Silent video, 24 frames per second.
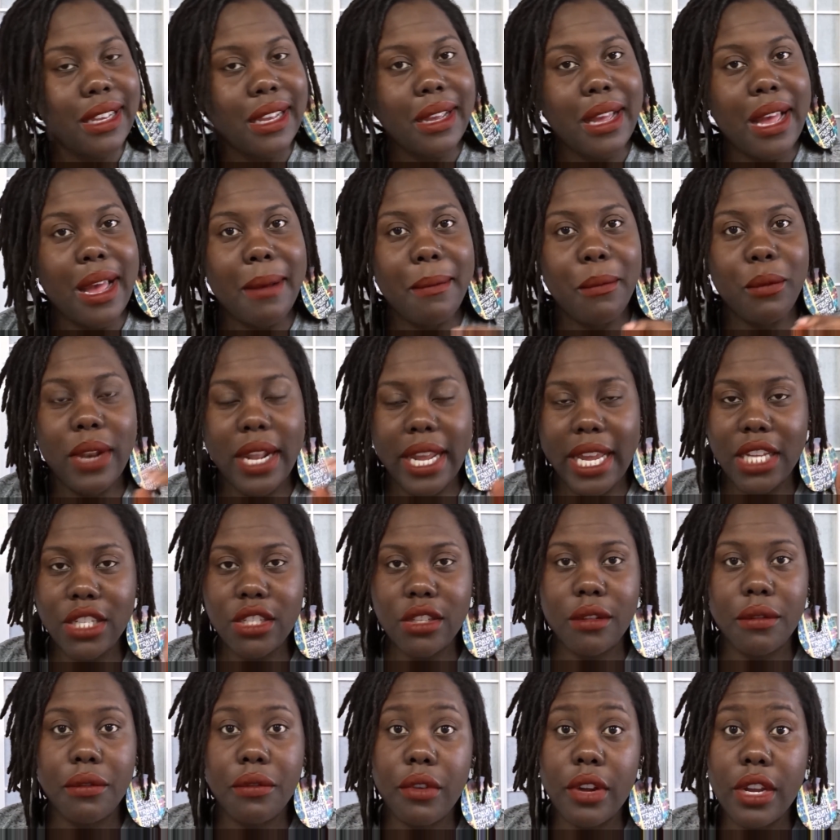When I get
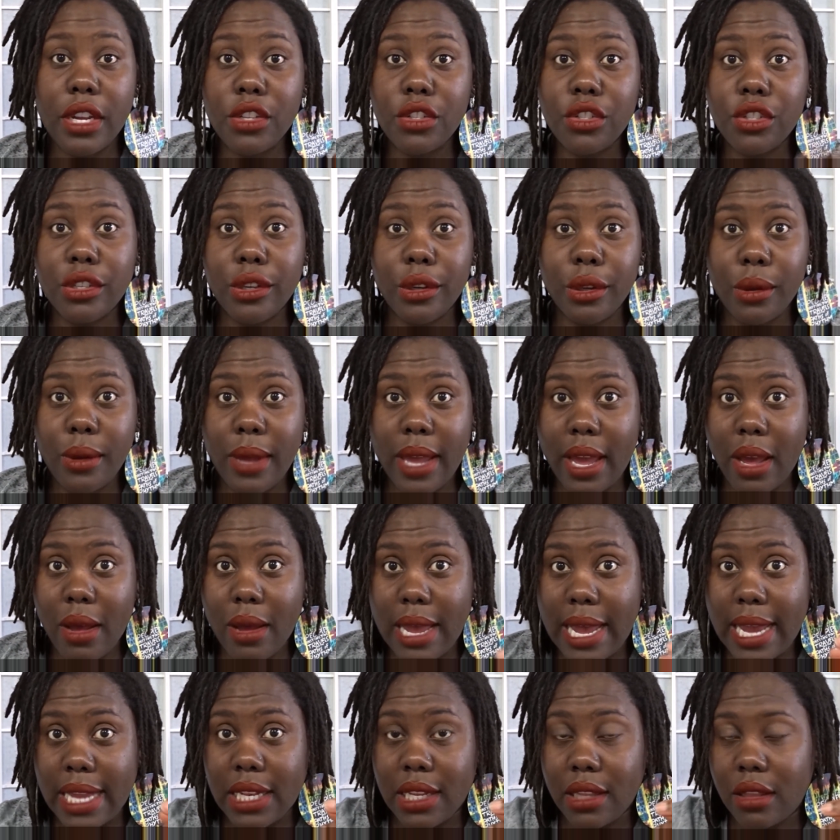to the front, show you how
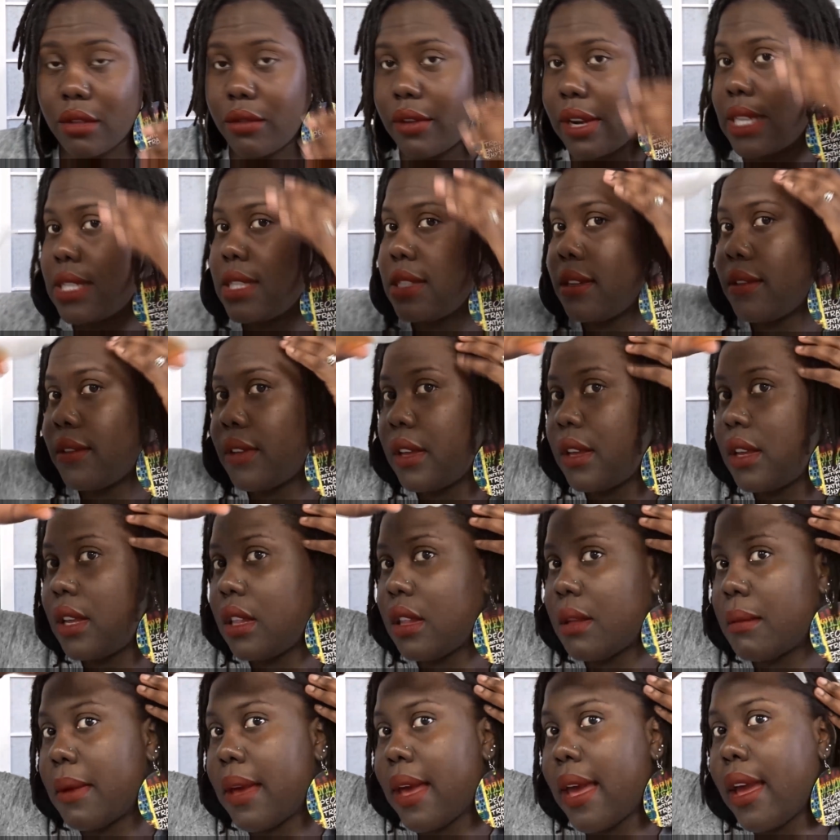I did the rest of it
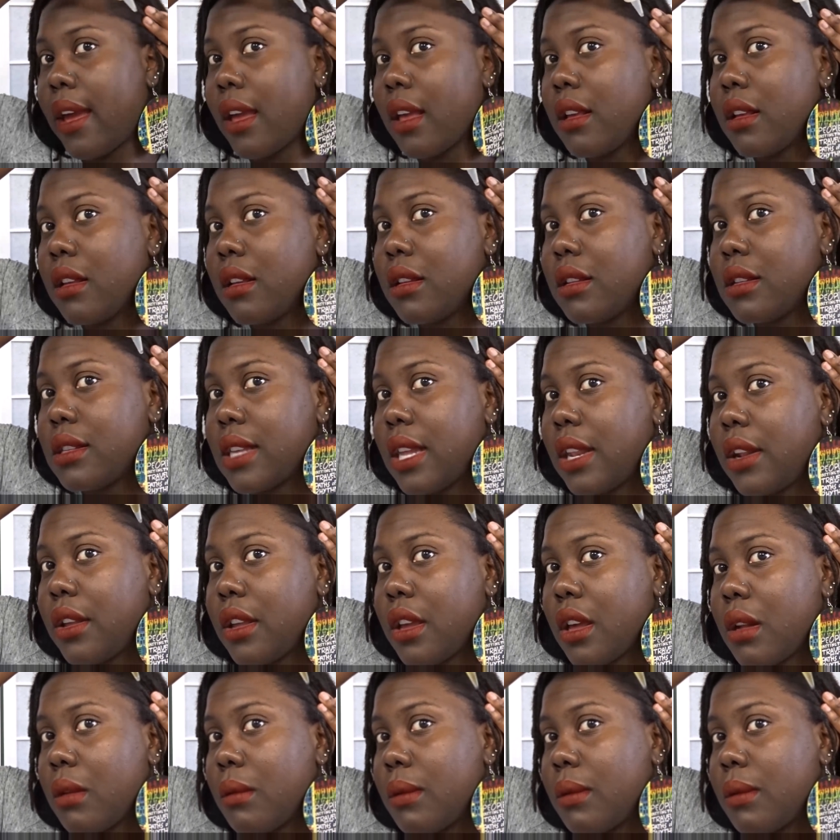in the back. Because I know y'all